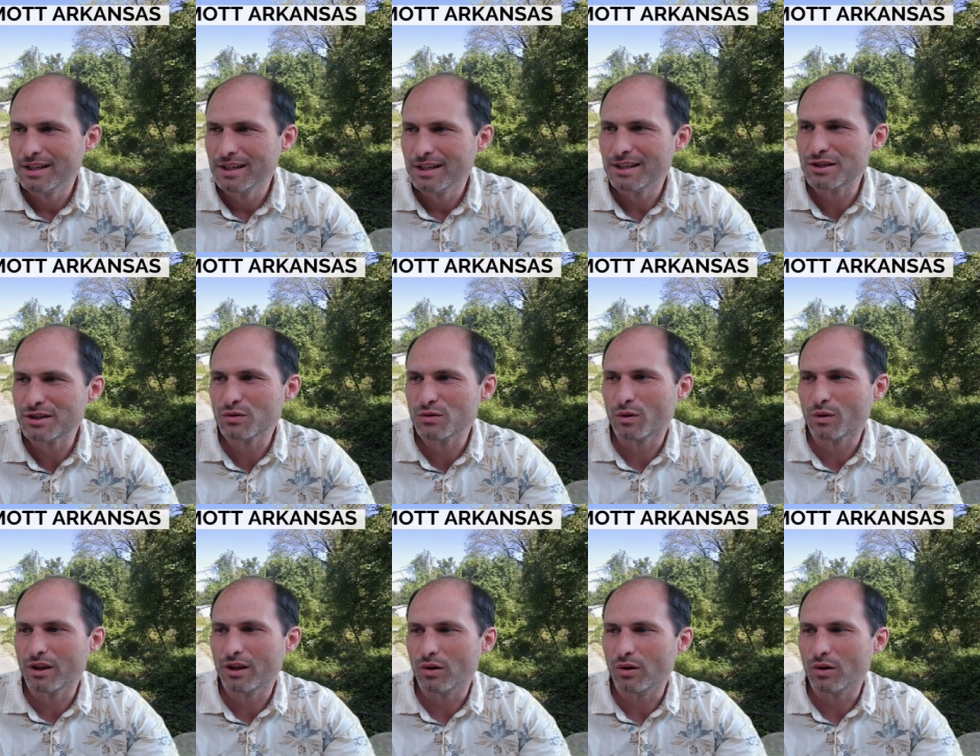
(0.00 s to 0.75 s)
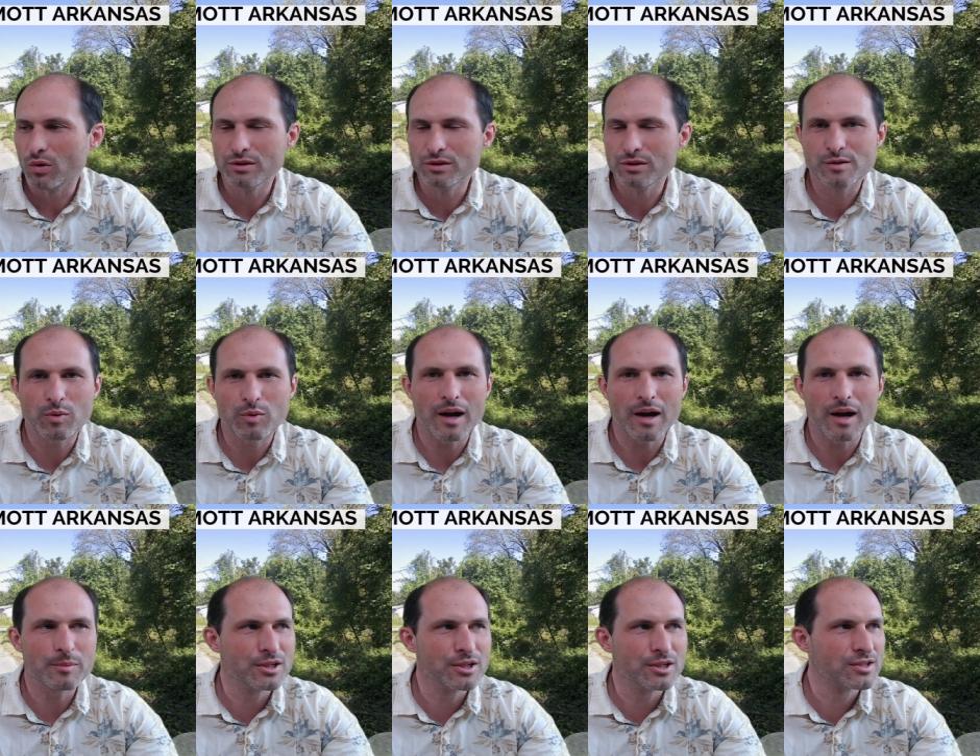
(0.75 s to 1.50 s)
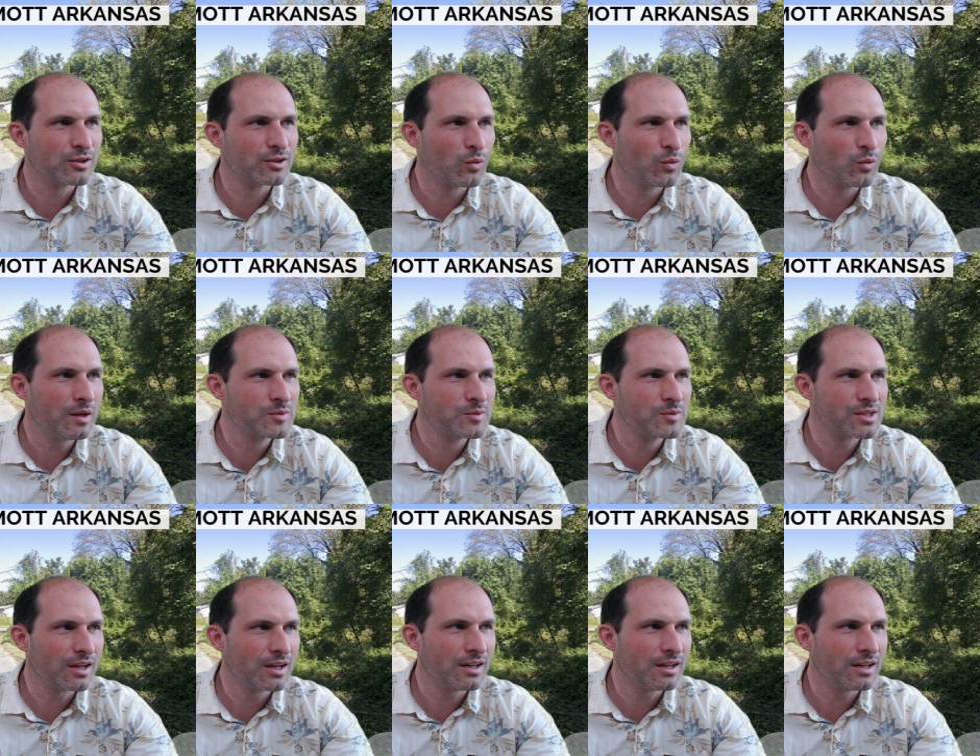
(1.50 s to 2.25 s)
This is one of the oldest properties on the
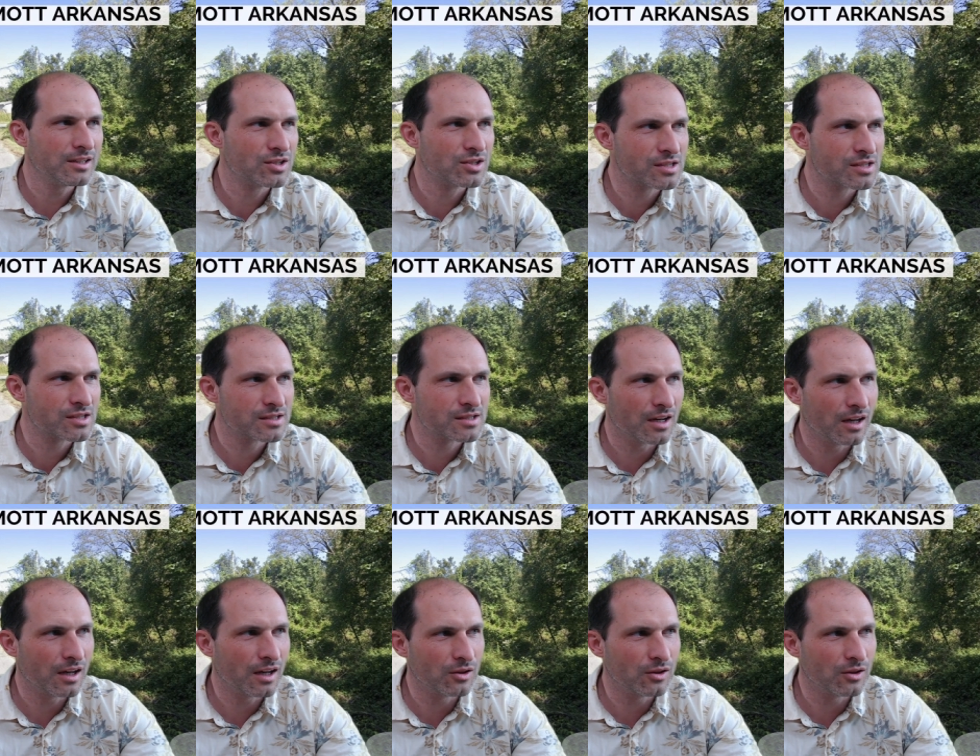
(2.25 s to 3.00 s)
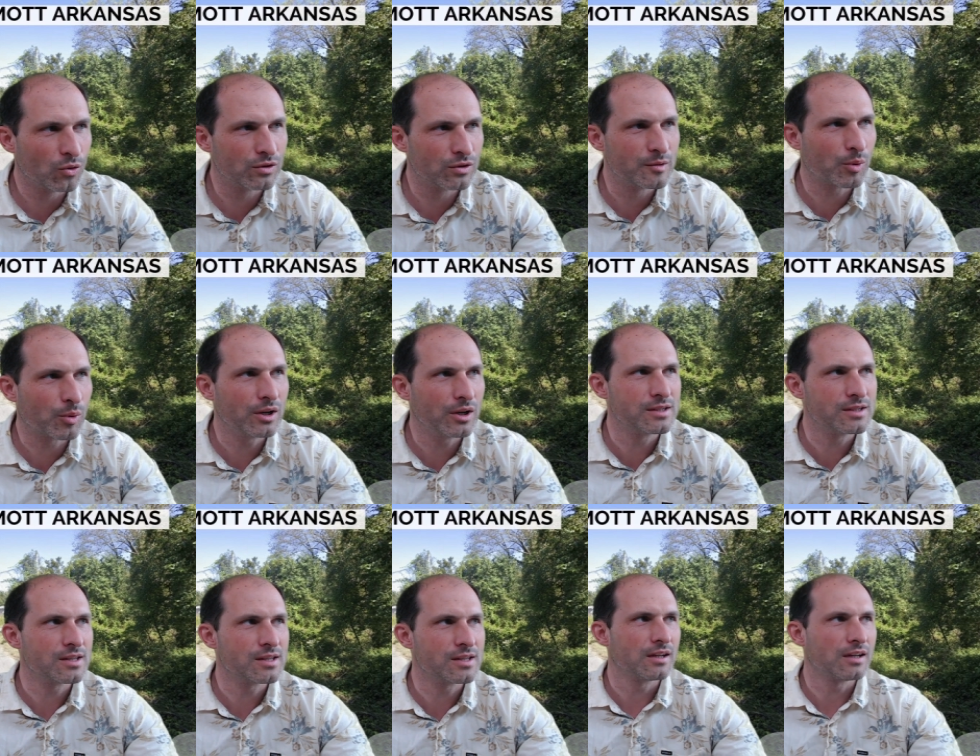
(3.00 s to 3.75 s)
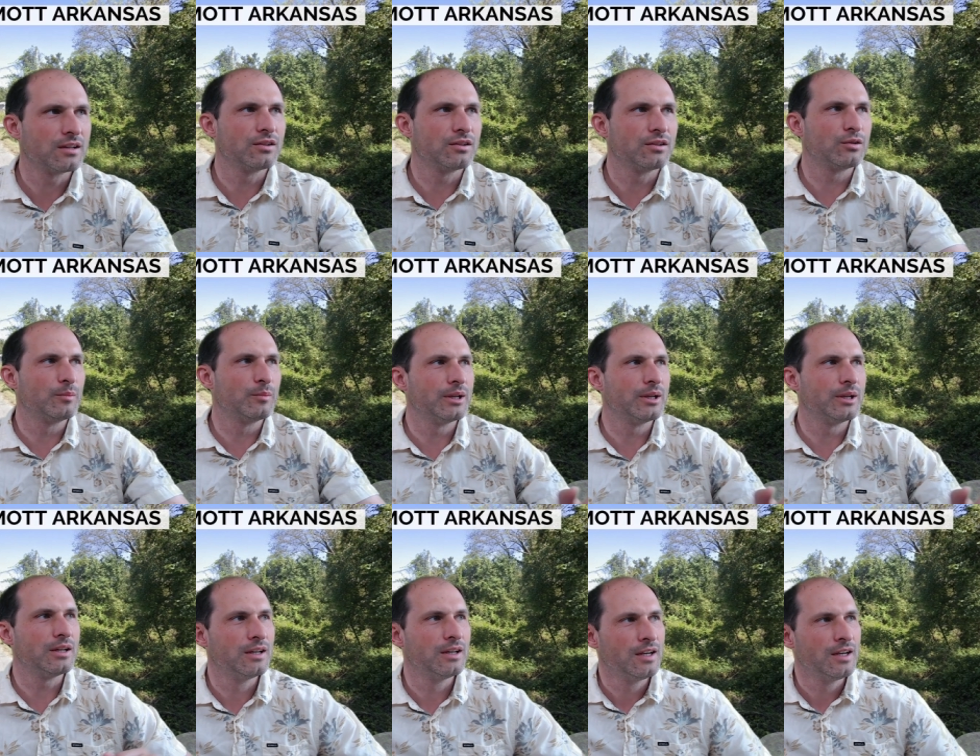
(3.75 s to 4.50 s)
website. I just uh, lowered the price on it a little
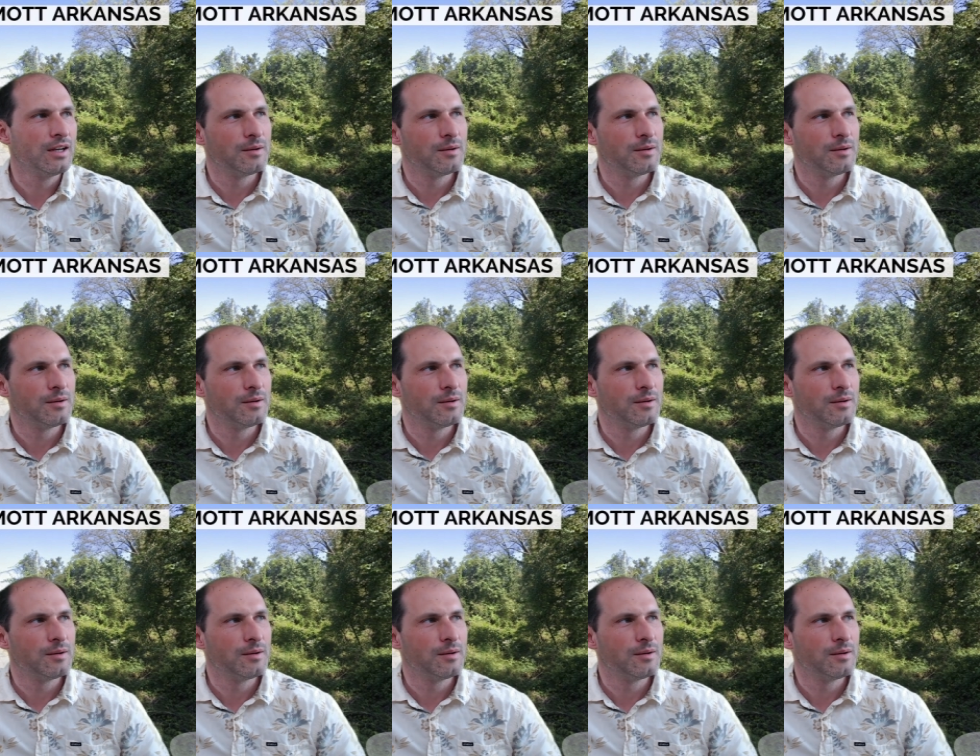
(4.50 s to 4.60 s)
bit.